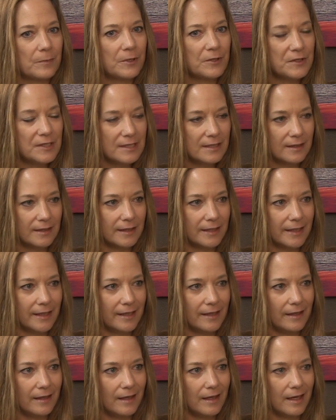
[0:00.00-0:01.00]

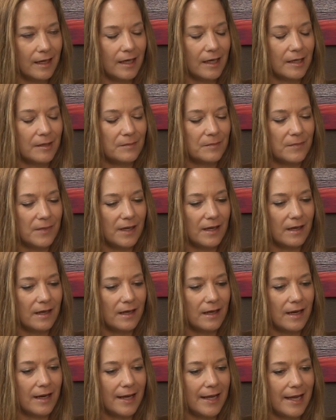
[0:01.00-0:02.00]
personally,
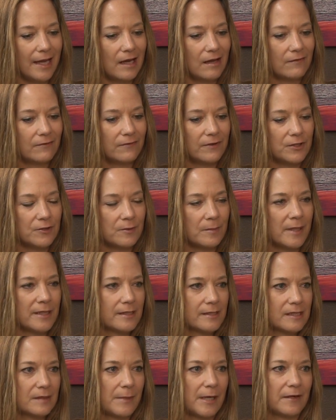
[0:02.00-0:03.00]
I have a
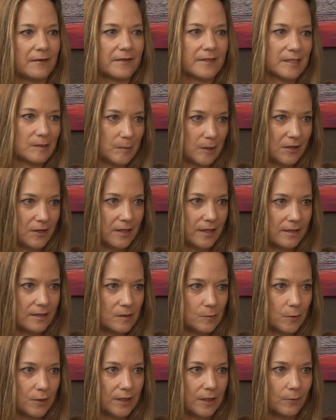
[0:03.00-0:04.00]
tremendous amount of
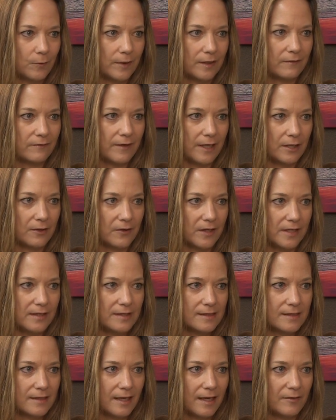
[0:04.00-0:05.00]
experience working with
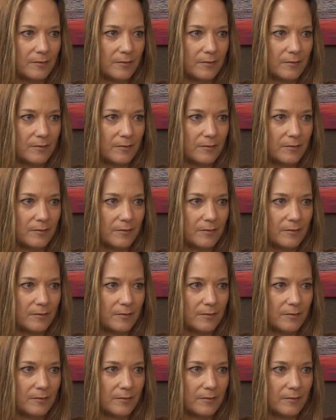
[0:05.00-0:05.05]
veterans.